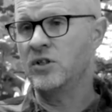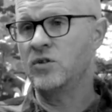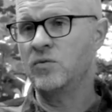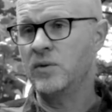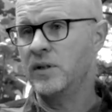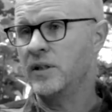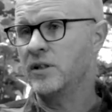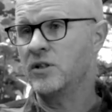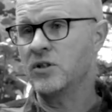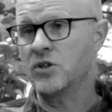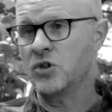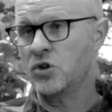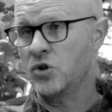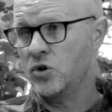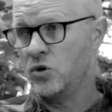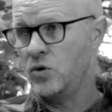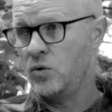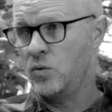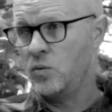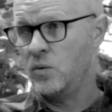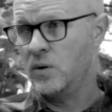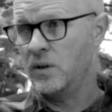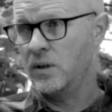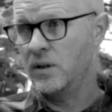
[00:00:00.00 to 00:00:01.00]
is really just
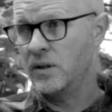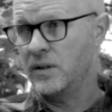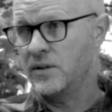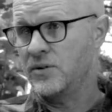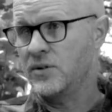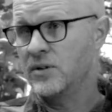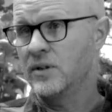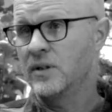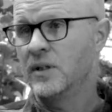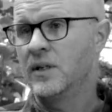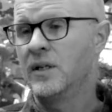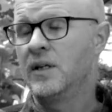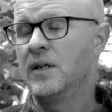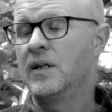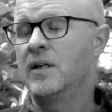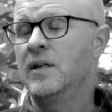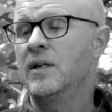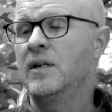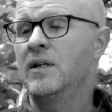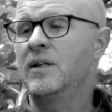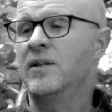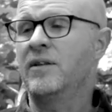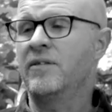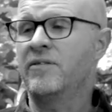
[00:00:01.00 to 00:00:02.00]
two words.
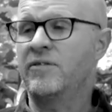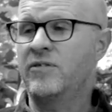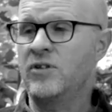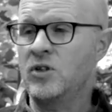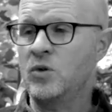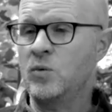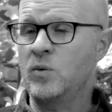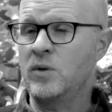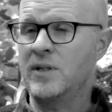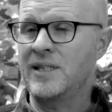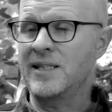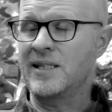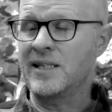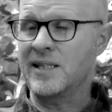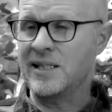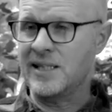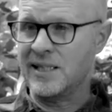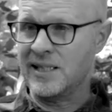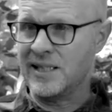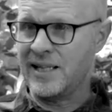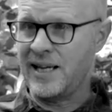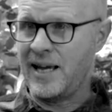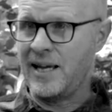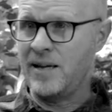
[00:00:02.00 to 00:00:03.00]
The first word is
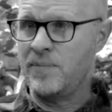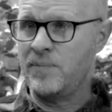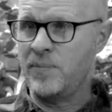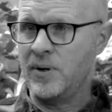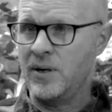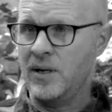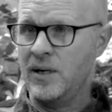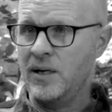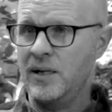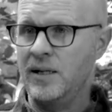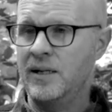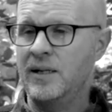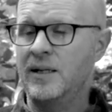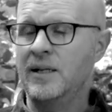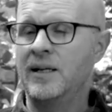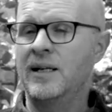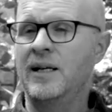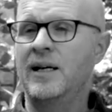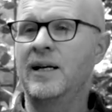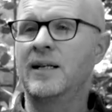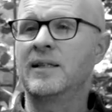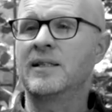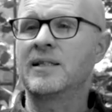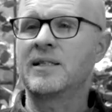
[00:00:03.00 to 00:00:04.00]
escape,
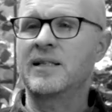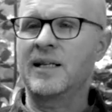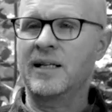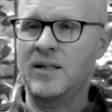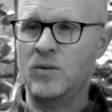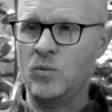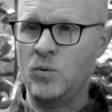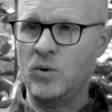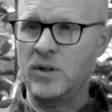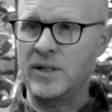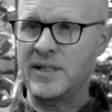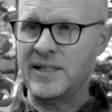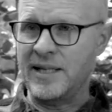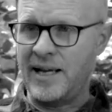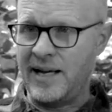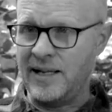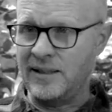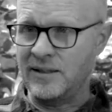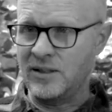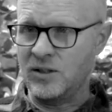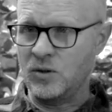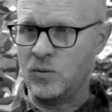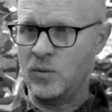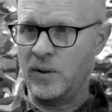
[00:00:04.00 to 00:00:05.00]
and the second word is
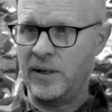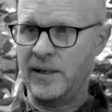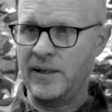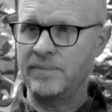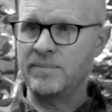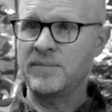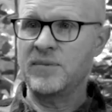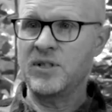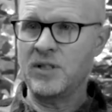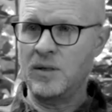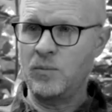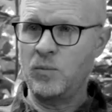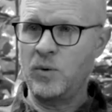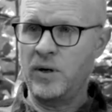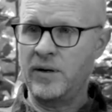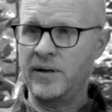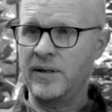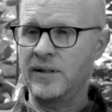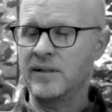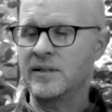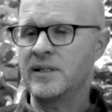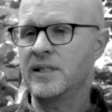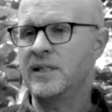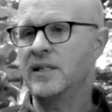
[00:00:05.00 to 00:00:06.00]
elsewhere, somewhere
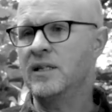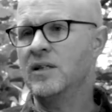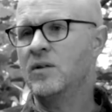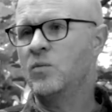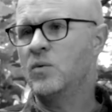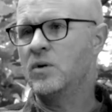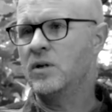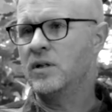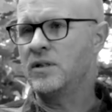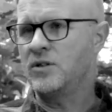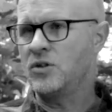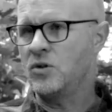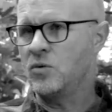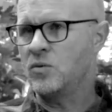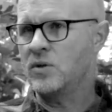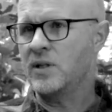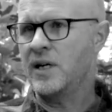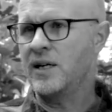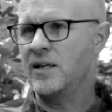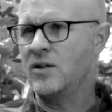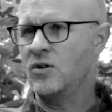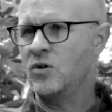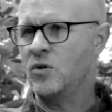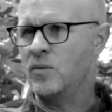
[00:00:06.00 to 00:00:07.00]
else. In other words, you
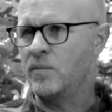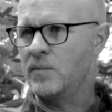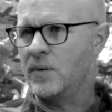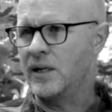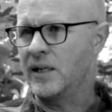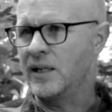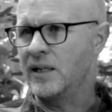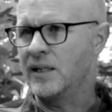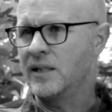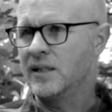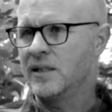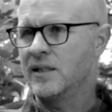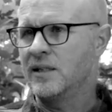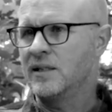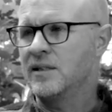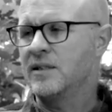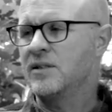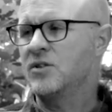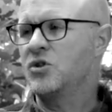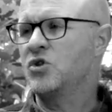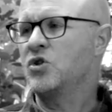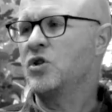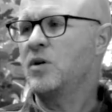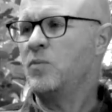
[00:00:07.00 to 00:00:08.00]
take your money
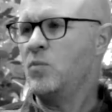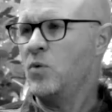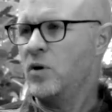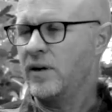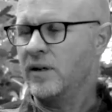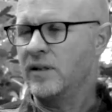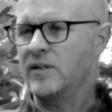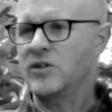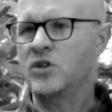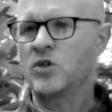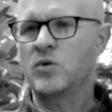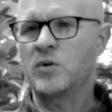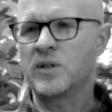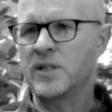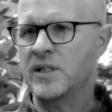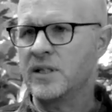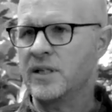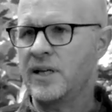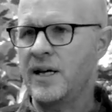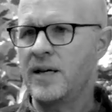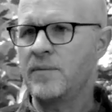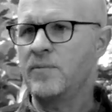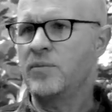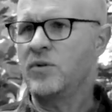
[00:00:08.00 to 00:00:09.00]
somewhere else to
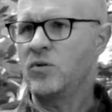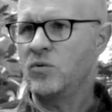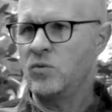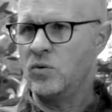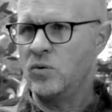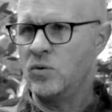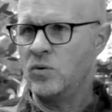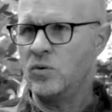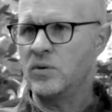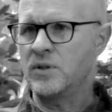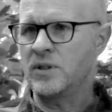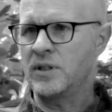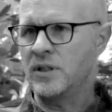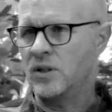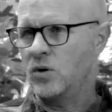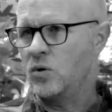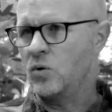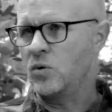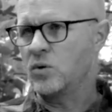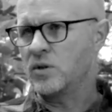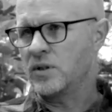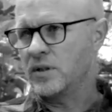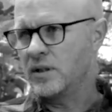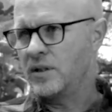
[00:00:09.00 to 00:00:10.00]
escape the rules and
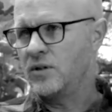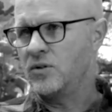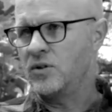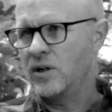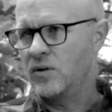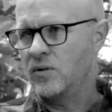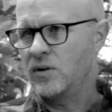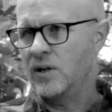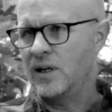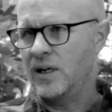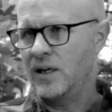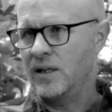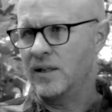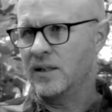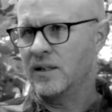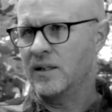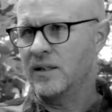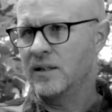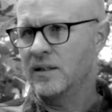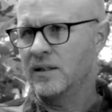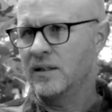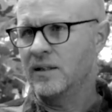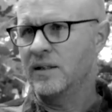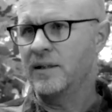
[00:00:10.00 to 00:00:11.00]
laws that you don't like.
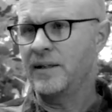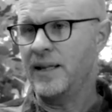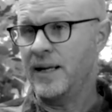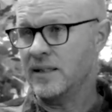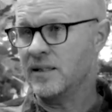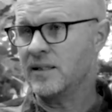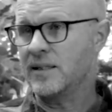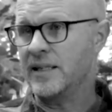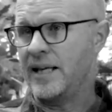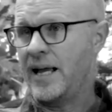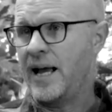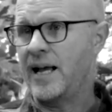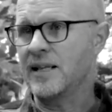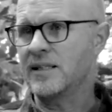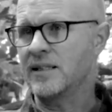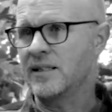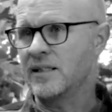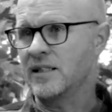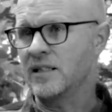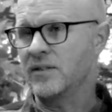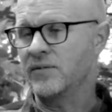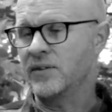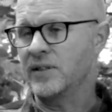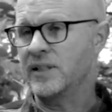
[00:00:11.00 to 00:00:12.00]
That's the
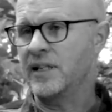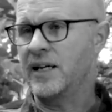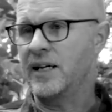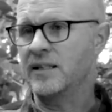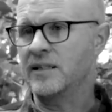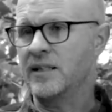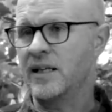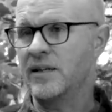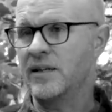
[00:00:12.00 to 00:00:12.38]
essence of a tax